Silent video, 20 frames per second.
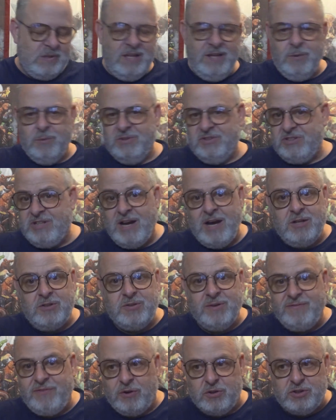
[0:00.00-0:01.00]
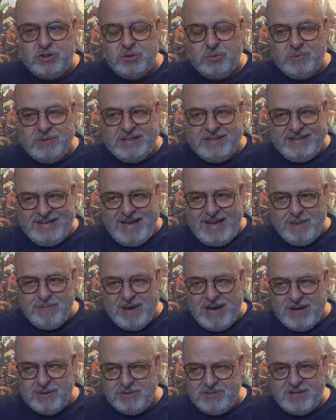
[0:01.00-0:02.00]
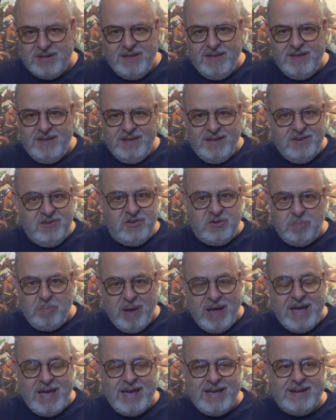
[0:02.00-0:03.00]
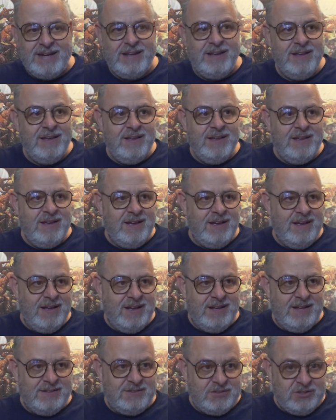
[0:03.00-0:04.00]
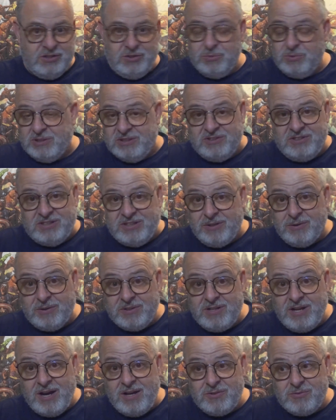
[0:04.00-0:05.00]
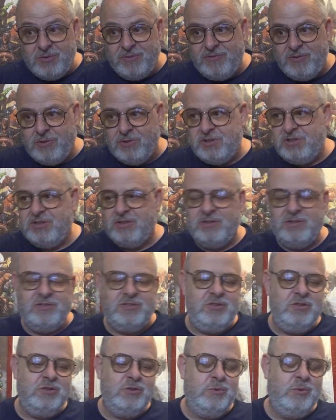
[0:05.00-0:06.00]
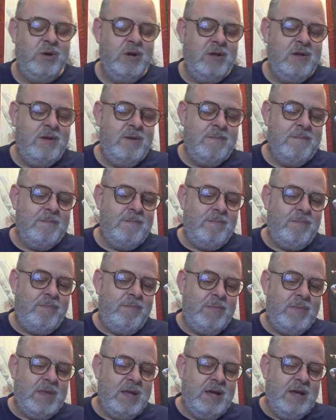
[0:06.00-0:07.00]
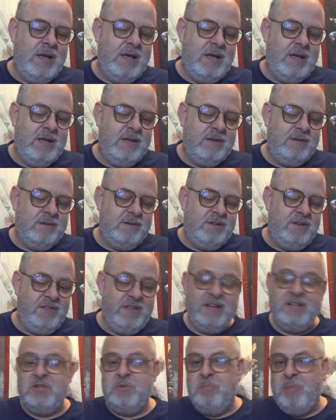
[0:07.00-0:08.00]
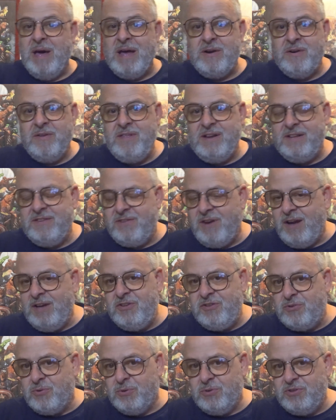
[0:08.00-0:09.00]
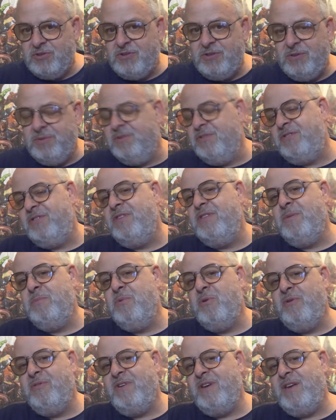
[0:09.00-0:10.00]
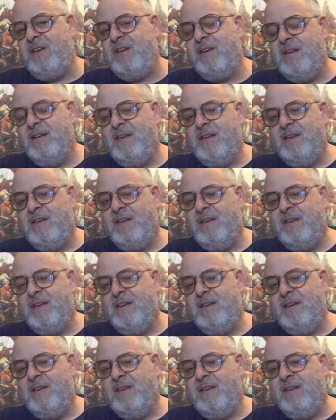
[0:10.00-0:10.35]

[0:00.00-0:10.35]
It was controversial when it came out in Japan. Do you consider it controversial? Do you think it's better that it's high school students in the movie?